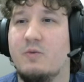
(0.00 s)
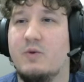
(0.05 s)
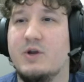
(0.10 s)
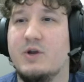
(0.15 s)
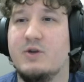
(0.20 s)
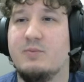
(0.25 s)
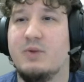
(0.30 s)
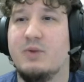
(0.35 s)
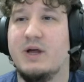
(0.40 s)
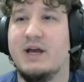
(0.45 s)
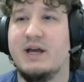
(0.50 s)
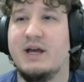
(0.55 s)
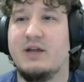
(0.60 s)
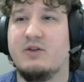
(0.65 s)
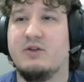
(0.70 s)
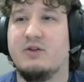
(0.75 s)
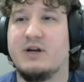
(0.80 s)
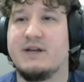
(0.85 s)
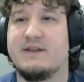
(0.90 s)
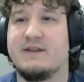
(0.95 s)
when you play it,
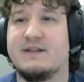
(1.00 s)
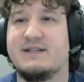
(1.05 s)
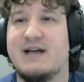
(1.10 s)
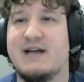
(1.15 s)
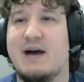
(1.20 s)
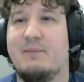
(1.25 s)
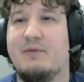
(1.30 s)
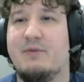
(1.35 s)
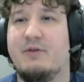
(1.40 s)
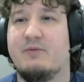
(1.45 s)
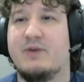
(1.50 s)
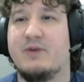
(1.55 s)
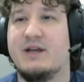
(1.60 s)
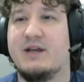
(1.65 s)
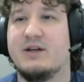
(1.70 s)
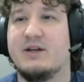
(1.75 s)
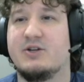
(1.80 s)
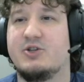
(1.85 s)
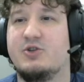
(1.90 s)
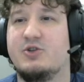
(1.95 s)
you look at the top
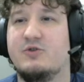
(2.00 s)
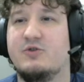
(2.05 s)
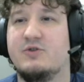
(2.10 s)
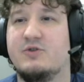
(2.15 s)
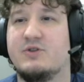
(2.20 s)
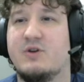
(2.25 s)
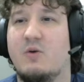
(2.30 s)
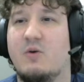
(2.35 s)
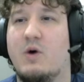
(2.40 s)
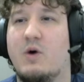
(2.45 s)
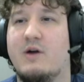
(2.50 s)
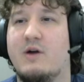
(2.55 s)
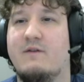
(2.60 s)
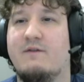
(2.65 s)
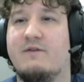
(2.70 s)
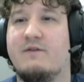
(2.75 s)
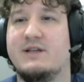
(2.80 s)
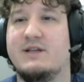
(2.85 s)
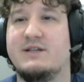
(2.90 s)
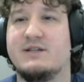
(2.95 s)
3, choose 1
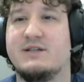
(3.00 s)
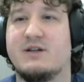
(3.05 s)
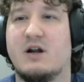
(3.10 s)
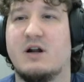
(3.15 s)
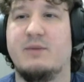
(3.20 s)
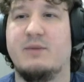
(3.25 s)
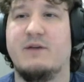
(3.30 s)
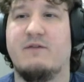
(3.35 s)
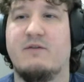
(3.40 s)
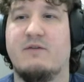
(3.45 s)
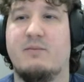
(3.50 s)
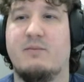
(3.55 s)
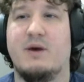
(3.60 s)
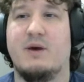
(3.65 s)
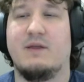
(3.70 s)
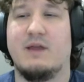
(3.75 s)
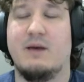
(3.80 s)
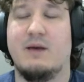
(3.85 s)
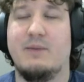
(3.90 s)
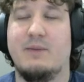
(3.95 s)
Frieza's Army from
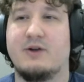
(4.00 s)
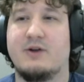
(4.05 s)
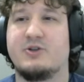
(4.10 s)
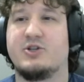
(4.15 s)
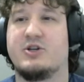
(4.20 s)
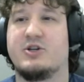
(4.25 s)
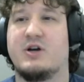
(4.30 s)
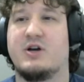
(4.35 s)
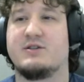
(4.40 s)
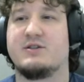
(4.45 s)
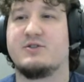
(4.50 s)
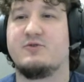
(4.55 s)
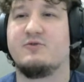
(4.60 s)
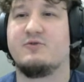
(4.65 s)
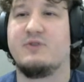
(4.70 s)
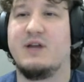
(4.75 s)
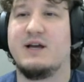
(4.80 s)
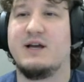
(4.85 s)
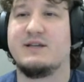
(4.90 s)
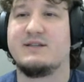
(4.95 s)
among them, energy cost 2
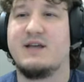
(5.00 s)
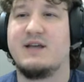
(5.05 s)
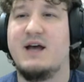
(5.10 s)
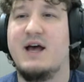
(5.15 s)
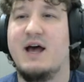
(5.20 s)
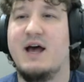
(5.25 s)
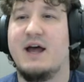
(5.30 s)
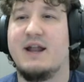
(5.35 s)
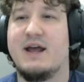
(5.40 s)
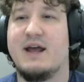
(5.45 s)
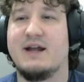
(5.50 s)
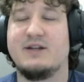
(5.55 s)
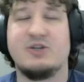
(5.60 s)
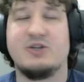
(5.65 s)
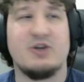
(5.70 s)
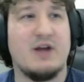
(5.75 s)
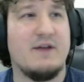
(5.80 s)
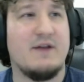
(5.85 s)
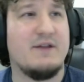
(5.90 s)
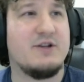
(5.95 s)
or less, and add it to
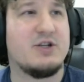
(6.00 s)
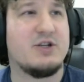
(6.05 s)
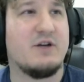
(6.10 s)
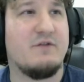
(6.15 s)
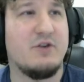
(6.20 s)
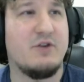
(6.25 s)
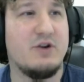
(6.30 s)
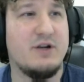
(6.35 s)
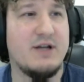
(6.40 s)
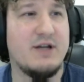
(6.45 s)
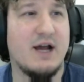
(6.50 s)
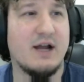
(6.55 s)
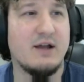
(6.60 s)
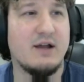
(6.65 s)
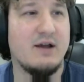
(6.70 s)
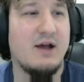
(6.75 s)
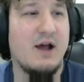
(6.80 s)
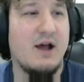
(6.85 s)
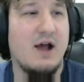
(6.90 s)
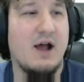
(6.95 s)
your hand, then shuffle your
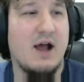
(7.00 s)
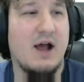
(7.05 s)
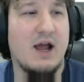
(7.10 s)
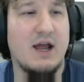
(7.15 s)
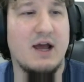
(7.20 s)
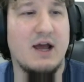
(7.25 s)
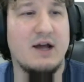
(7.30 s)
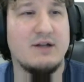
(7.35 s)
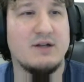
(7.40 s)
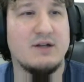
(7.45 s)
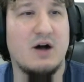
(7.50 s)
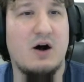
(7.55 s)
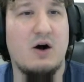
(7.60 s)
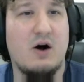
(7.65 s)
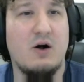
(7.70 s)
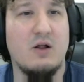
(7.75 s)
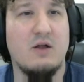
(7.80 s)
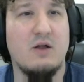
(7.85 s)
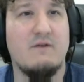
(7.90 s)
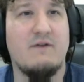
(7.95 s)
deck. And
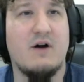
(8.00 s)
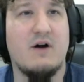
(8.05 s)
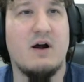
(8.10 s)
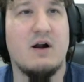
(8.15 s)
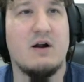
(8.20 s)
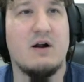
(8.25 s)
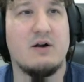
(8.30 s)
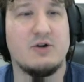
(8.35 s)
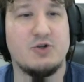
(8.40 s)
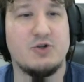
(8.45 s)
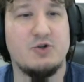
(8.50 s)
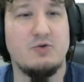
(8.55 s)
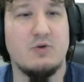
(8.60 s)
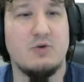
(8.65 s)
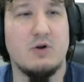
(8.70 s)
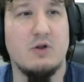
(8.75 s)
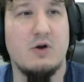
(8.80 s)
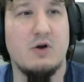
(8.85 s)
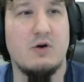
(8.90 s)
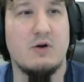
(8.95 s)
all of our 2
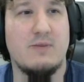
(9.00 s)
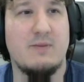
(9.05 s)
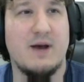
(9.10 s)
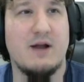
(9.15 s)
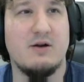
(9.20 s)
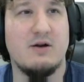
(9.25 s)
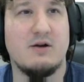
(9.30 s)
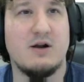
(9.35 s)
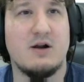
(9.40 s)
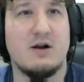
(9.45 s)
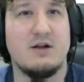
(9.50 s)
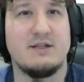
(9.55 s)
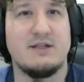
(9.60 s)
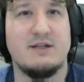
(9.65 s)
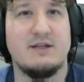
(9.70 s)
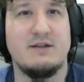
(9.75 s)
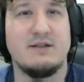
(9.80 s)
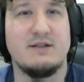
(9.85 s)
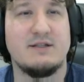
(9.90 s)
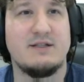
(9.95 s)
or lower battle cards
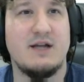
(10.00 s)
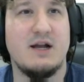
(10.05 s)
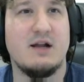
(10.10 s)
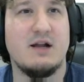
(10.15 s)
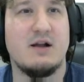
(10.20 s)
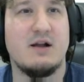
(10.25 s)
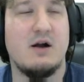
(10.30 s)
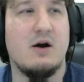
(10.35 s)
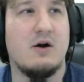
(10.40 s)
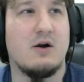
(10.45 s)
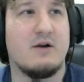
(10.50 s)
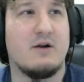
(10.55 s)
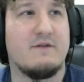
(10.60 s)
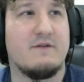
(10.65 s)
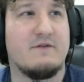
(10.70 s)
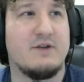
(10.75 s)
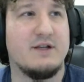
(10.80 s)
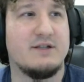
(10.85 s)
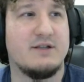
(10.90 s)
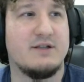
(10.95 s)
in this deck are
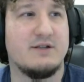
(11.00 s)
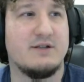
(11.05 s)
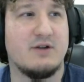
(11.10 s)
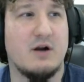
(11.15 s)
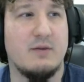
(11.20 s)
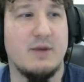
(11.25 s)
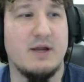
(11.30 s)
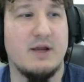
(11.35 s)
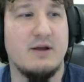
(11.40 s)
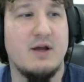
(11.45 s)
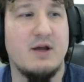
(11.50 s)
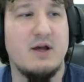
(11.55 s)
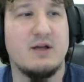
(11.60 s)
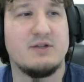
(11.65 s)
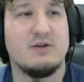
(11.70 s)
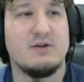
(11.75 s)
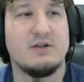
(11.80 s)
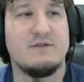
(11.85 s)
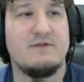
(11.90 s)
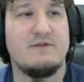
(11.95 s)
Frieza's Army.
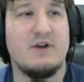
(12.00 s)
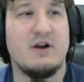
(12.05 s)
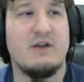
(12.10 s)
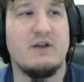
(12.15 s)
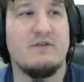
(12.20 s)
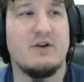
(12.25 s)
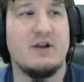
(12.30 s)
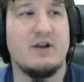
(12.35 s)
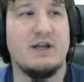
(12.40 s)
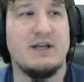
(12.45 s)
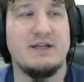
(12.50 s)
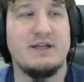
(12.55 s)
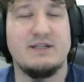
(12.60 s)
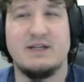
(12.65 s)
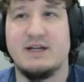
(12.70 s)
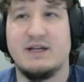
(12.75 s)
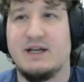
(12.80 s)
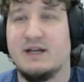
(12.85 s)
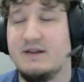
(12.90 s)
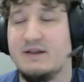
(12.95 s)
So it's very easy
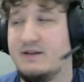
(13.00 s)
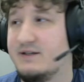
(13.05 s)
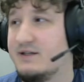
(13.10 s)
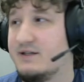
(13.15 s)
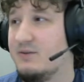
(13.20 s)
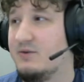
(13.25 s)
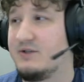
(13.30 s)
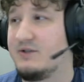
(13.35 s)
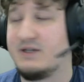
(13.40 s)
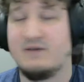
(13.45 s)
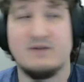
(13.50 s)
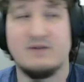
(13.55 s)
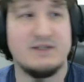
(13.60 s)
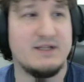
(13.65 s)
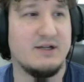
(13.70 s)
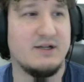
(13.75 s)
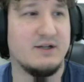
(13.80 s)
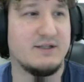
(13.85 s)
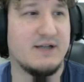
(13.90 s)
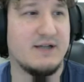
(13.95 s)
to get this almost every
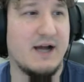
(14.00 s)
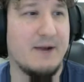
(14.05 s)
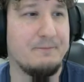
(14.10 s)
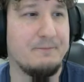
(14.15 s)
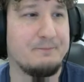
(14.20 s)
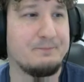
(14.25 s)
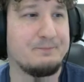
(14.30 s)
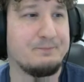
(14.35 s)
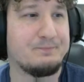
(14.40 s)
single time.